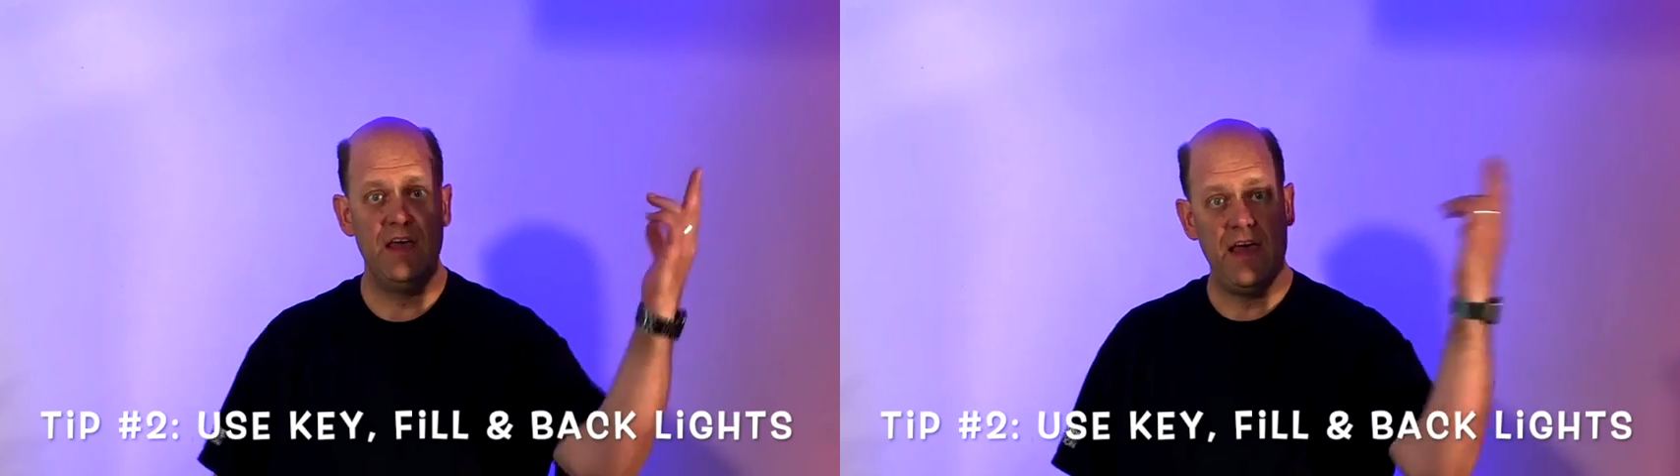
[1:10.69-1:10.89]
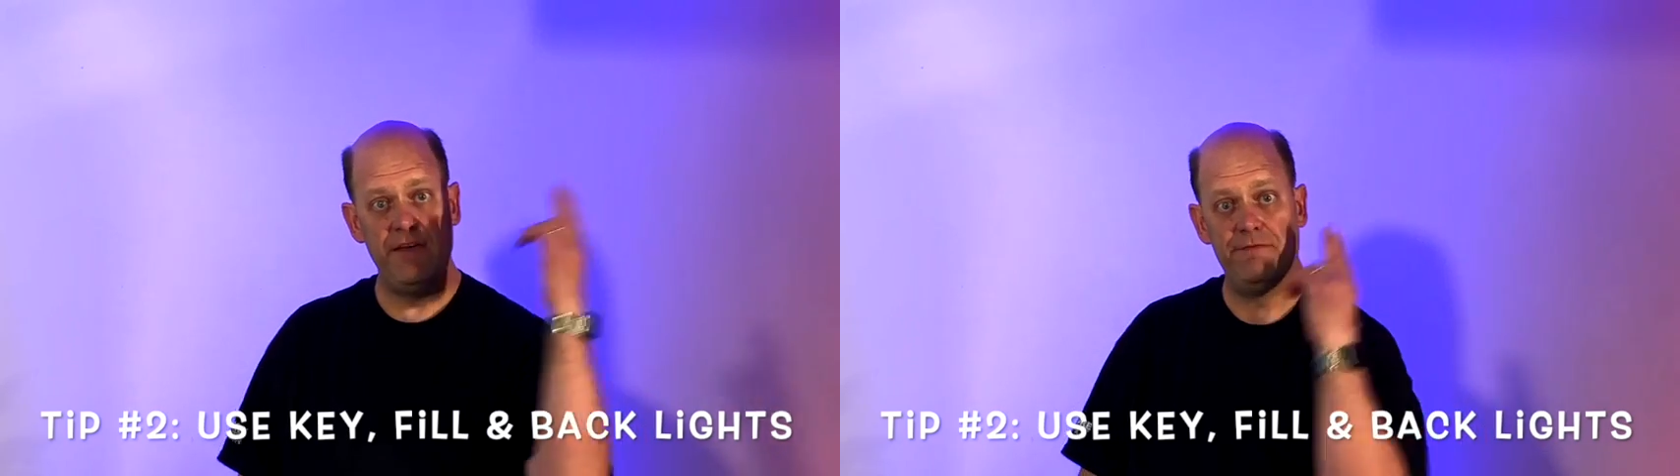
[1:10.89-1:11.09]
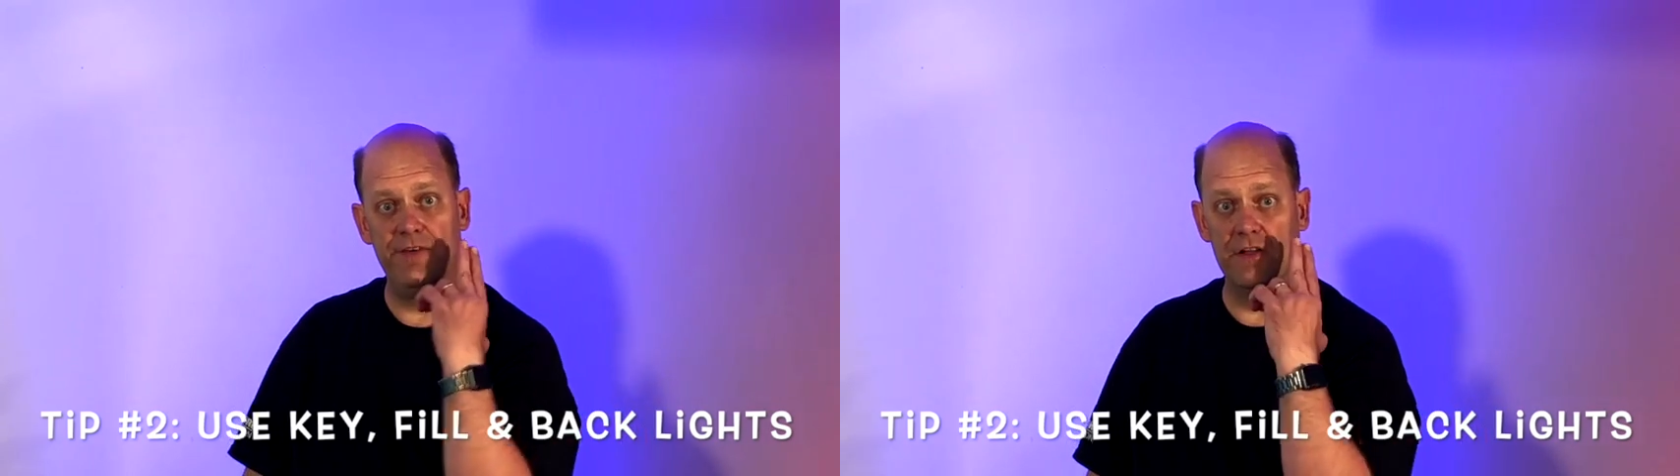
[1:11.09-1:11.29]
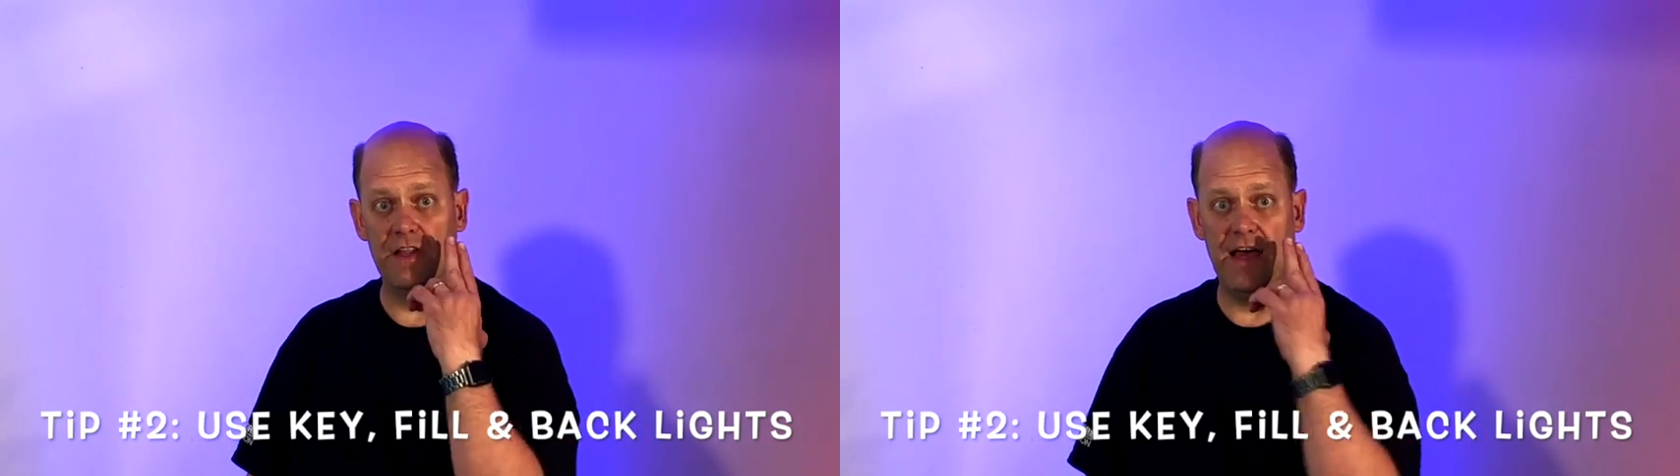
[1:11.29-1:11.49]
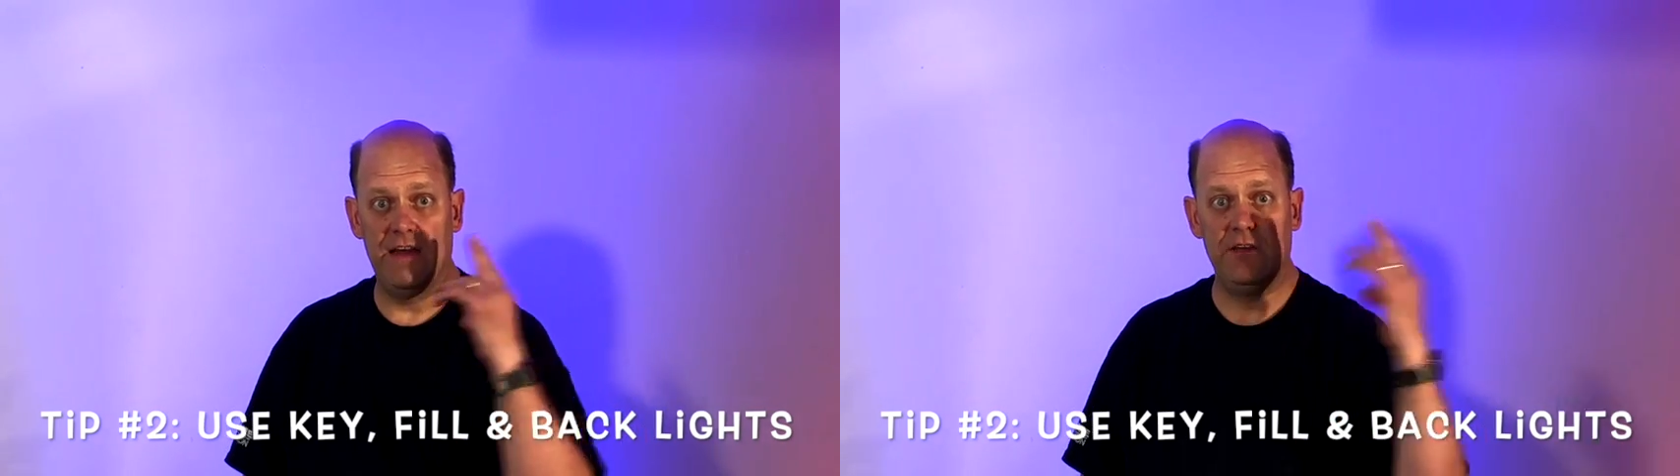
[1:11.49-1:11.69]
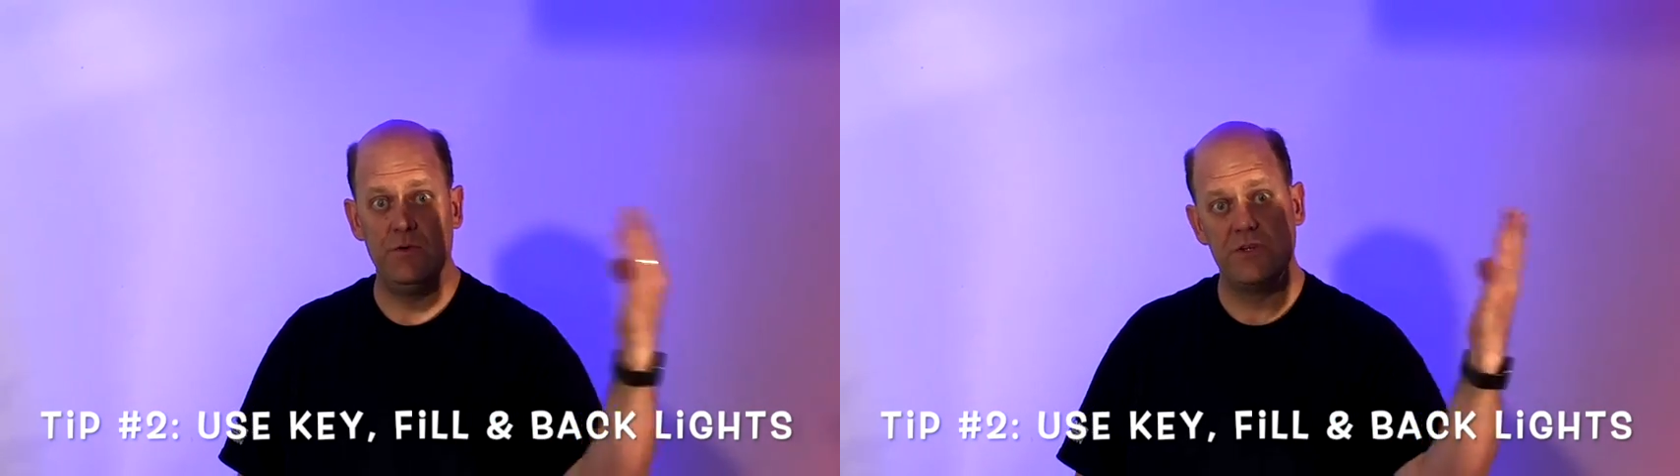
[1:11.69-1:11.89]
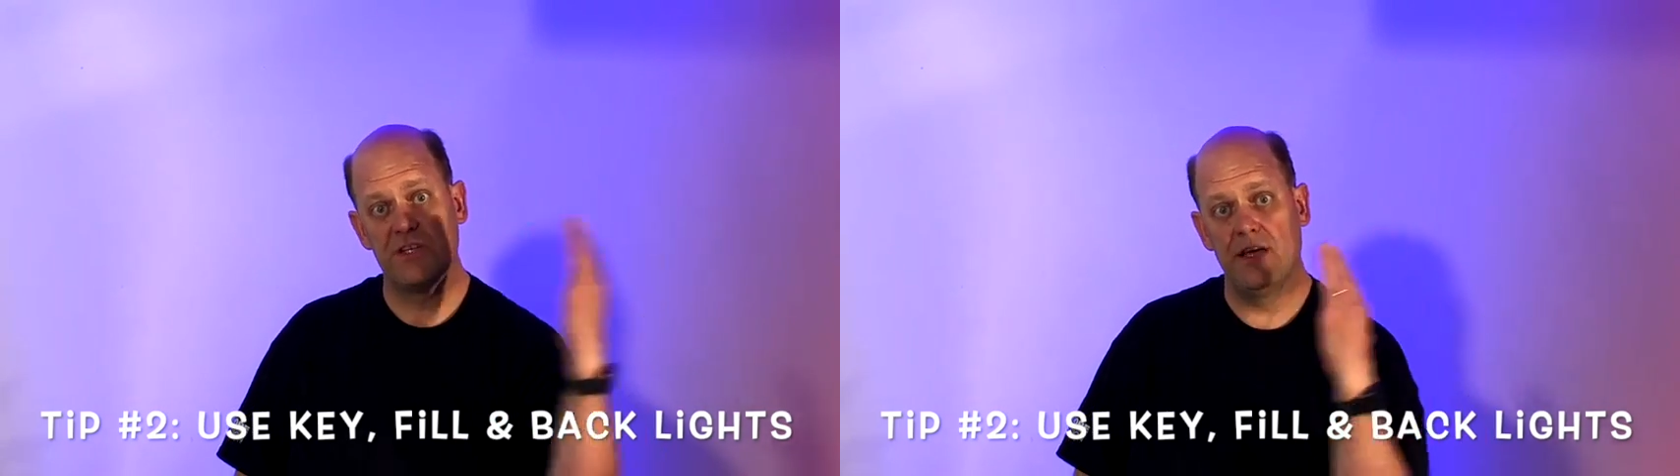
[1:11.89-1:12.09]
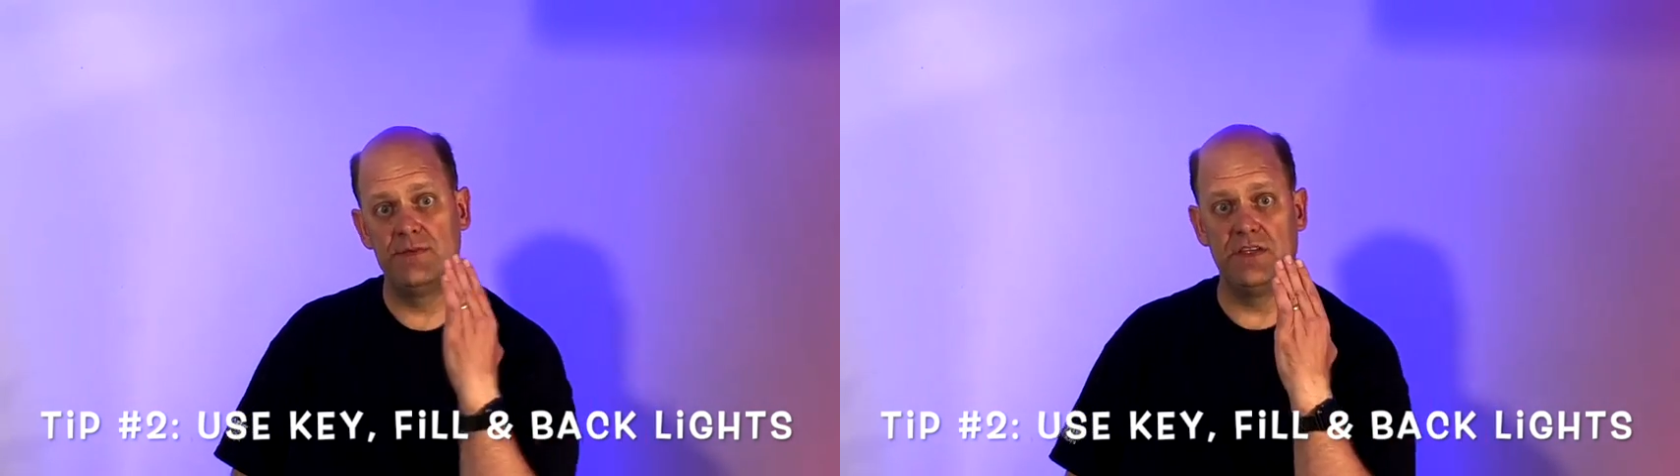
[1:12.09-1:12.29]
a fill light, which
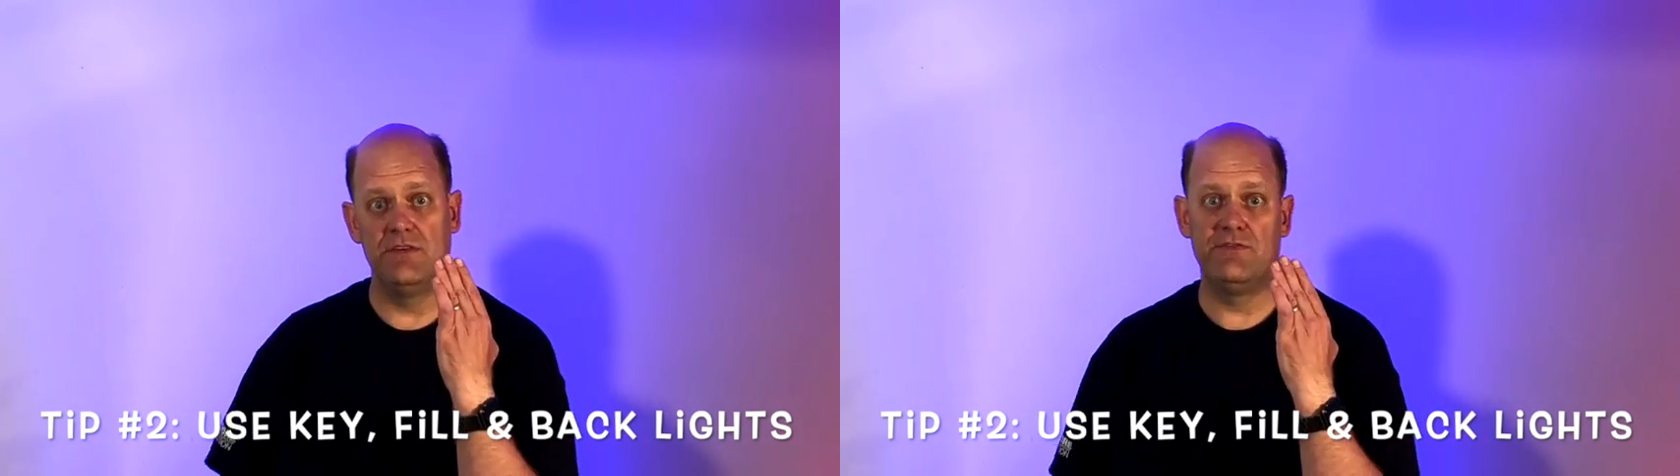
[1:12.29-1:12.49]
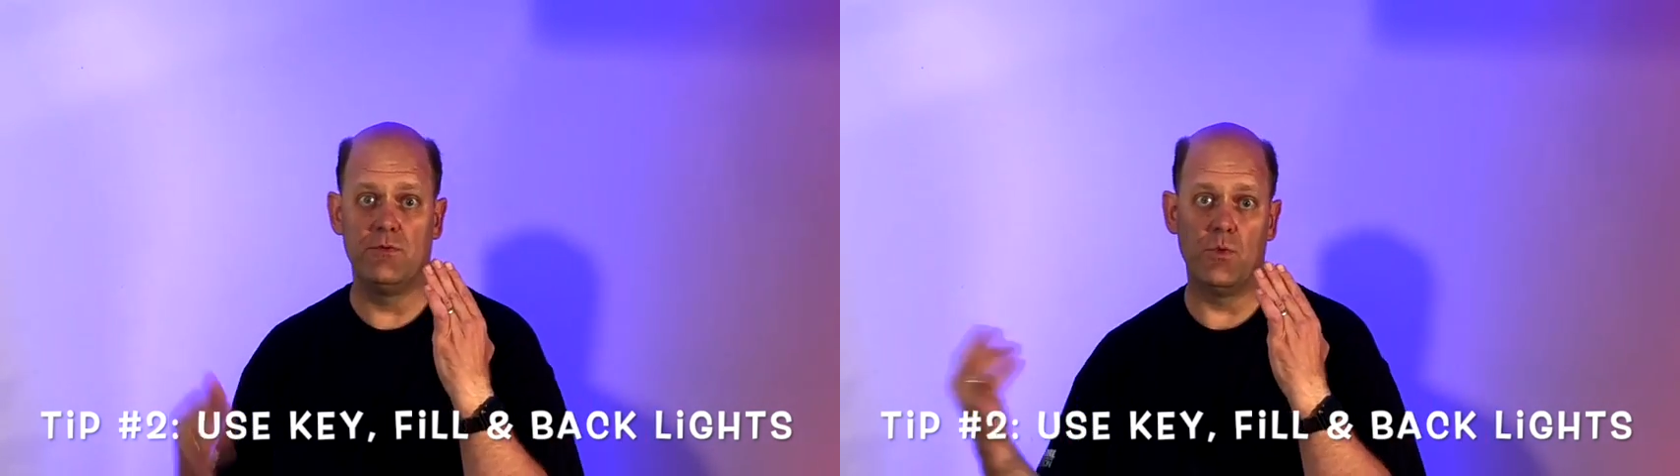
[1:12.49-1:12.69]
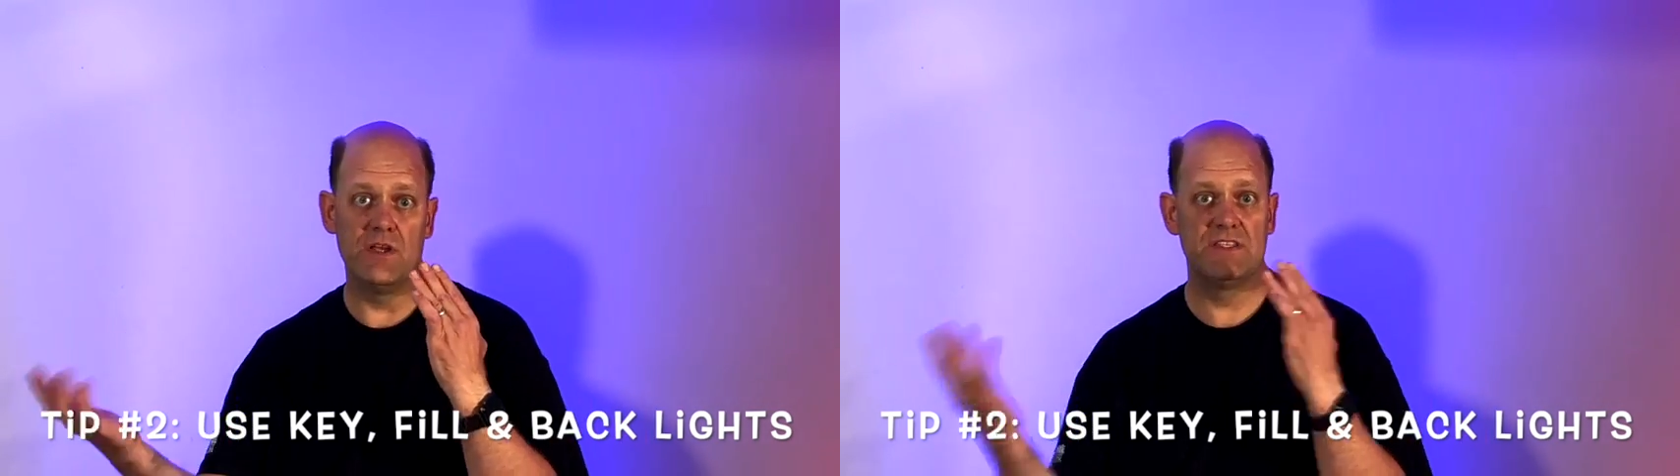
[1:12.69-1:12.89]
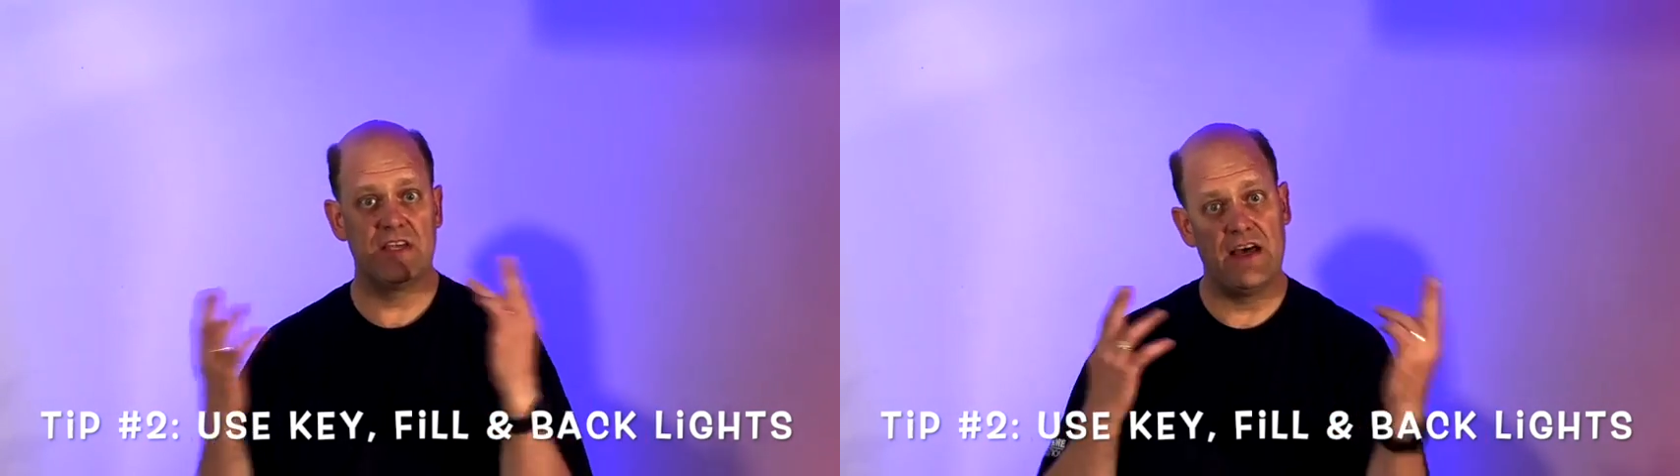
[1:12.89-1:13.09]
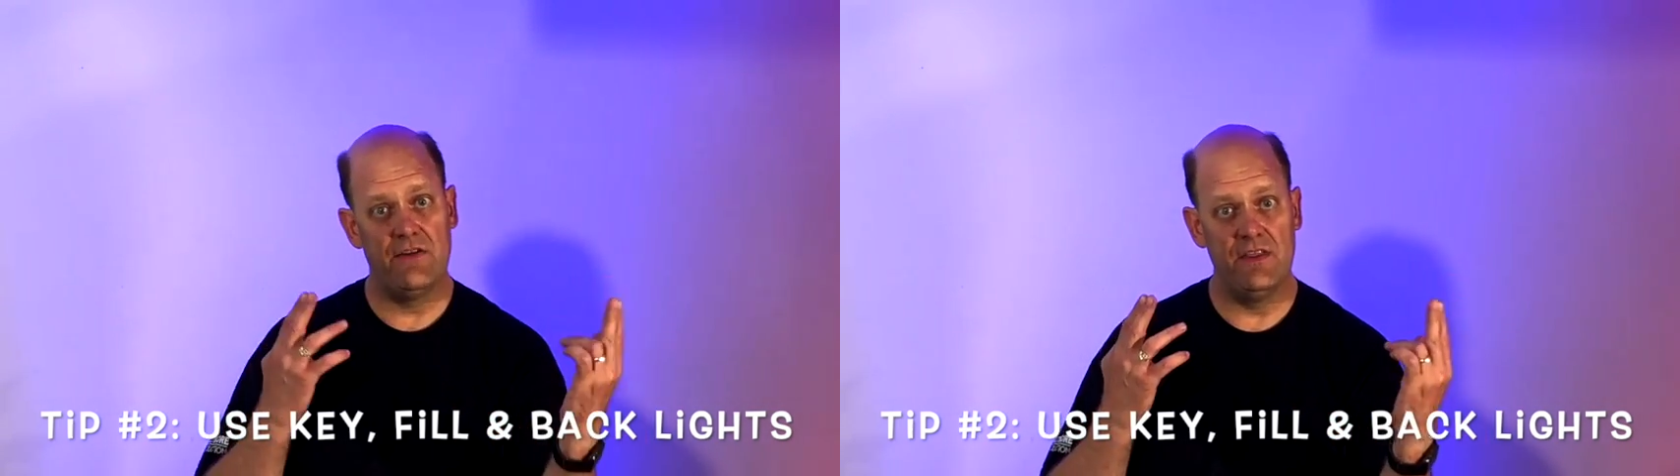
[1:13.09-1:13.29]
comes in from one side or